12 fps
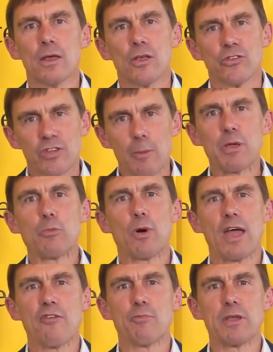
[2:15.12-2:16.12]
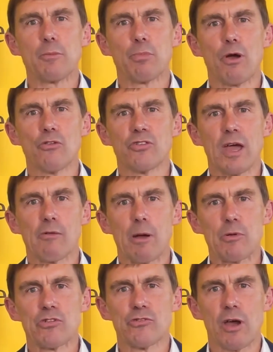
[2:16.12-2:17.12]
Some people have been approaching our
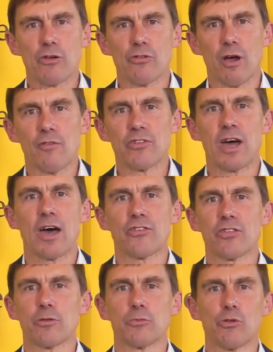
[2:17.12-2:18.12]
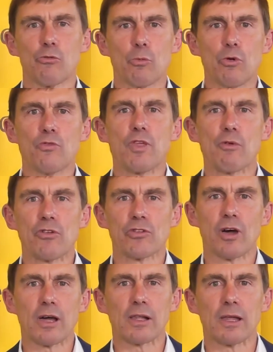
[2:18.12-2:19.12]
rubbish truck drivers asking them to remove their
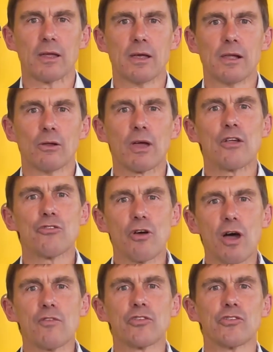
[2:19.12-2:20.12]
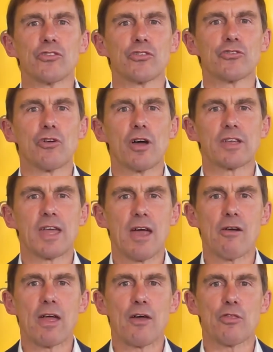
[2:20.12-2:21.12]
recycling. Look, our drivers are just trying to
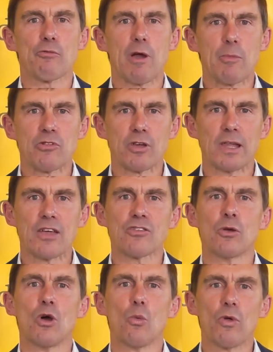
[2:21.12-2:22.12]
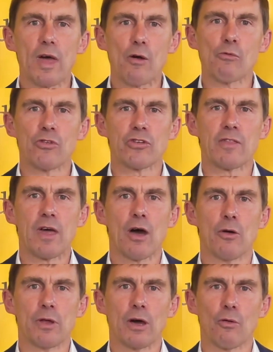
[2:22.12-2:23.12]
carry out the rubbish collection without risking their
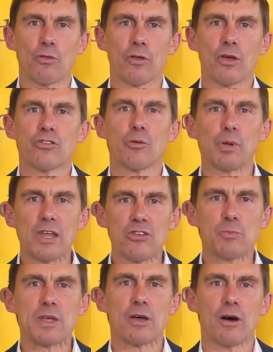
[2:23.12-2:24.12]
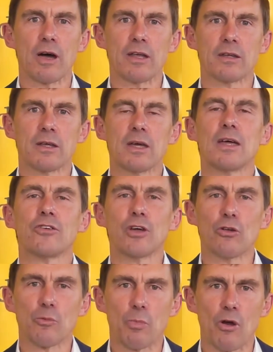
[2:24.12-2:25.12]
own health, so please be kind and
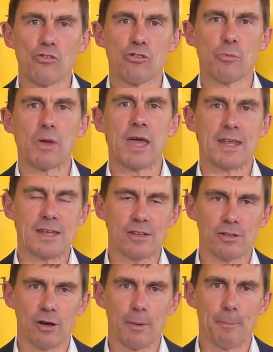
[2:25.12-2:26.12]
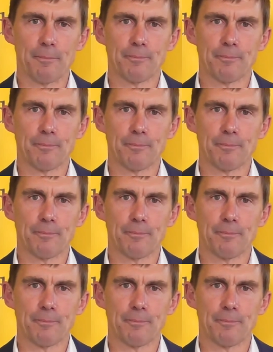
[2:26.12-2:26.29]
don't approach them at any time.